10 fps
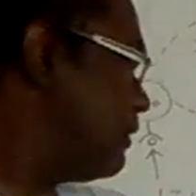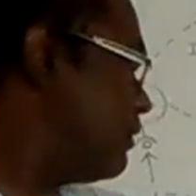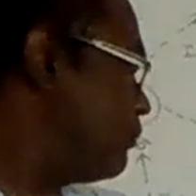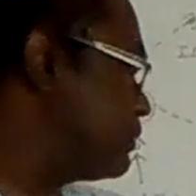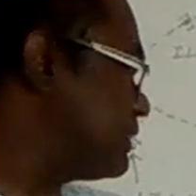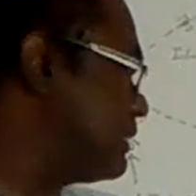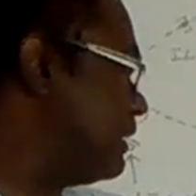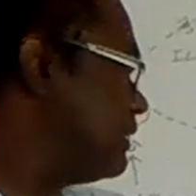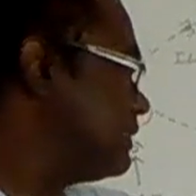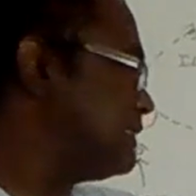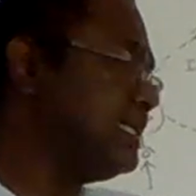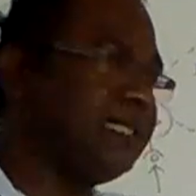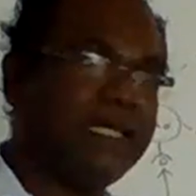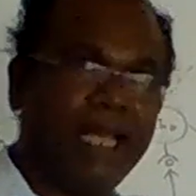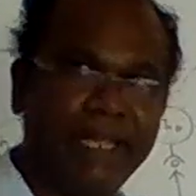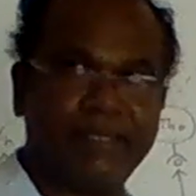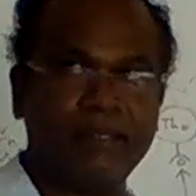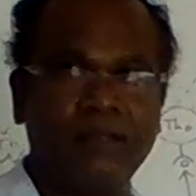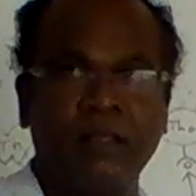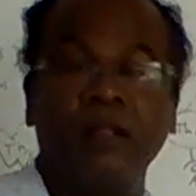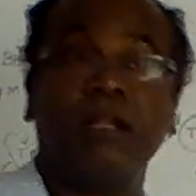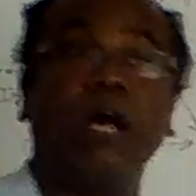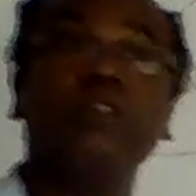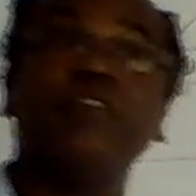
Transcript: which is a CD8. Now the